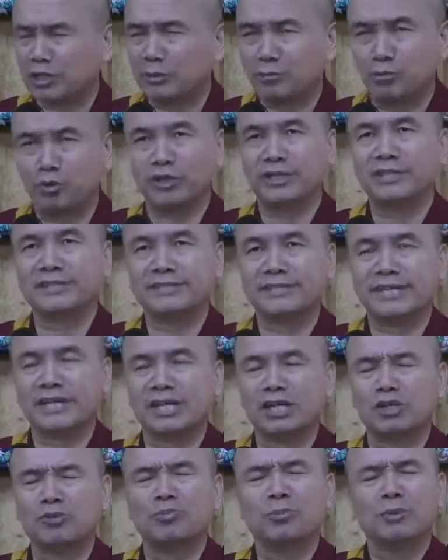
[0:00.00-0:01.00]
The point is
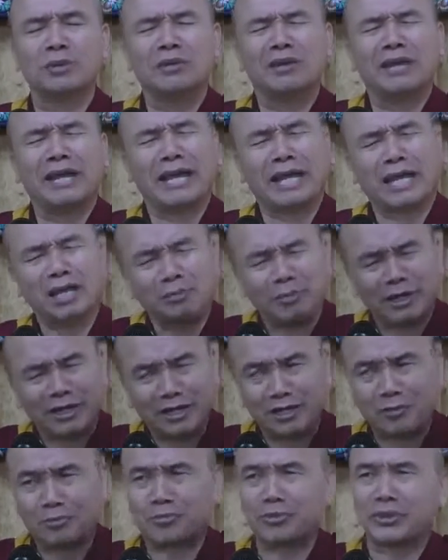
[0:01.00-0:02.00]
that anybody
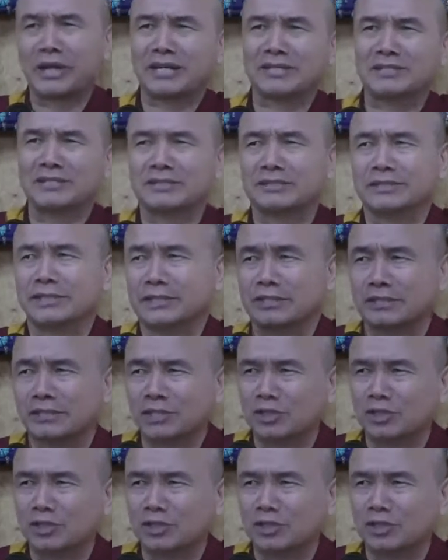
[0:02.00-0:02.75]
can practice it.